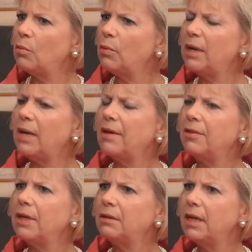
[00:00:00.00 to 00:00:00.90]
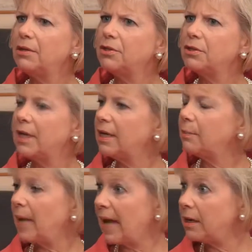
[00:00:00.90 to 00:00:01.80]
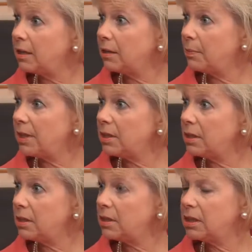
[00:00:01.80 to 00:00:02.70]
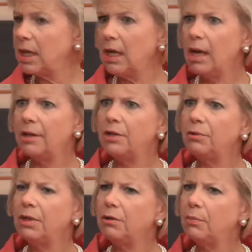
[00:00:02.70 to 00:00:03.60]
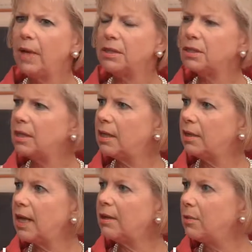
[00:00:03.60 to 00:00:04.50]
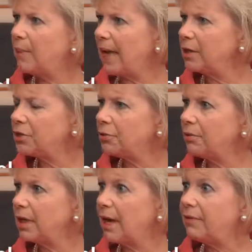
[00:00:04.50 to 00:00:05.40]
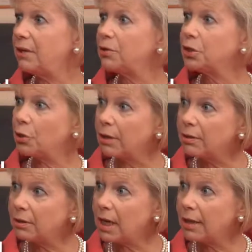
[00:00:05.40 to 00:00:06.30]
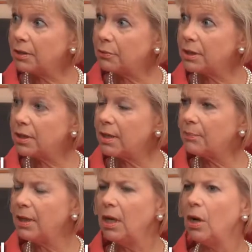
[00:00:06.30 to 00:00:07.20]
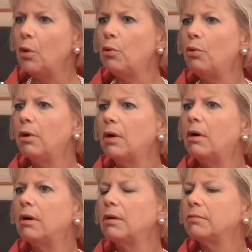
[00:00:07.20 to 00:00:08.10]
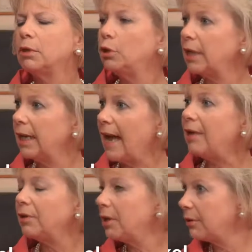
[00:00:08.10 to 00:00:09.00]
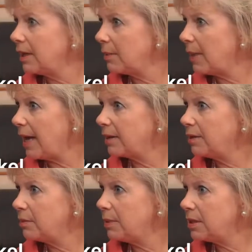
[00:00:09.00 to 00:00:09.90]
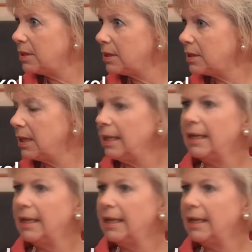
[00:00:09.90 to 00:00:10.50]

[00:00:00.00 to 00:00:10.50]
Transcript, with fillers: Well, I think lenders are getting back into the business. You hear about a lot of the banks or have either started their conduits up or are looking how they're going to get back into the business.